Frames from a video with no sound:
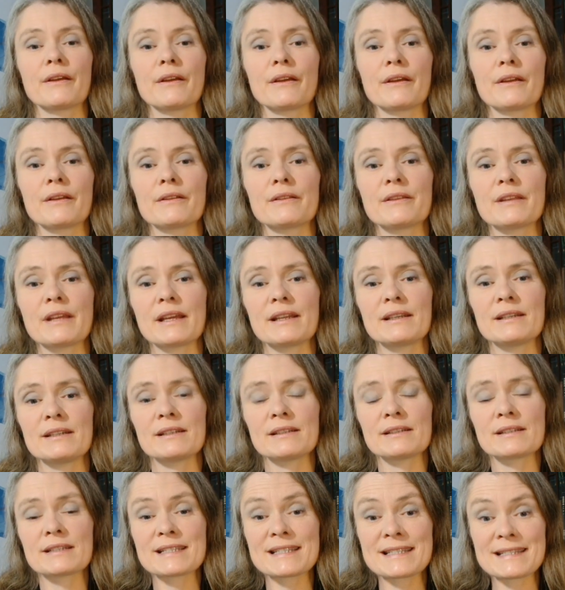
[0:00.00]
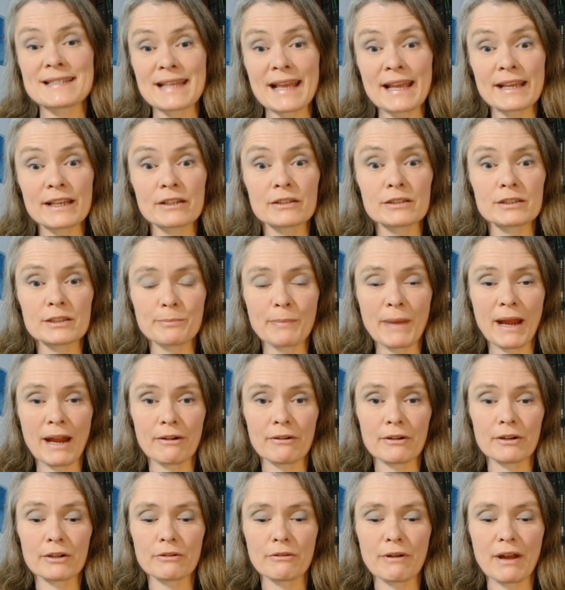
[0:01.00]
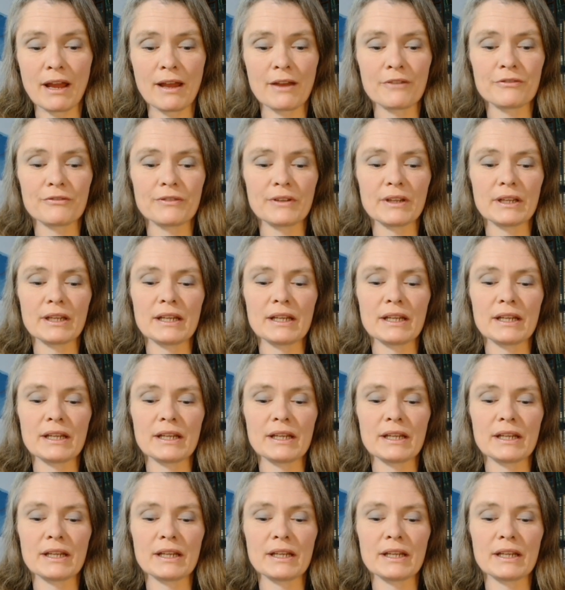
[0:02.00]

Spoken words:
Then in the second paragraph,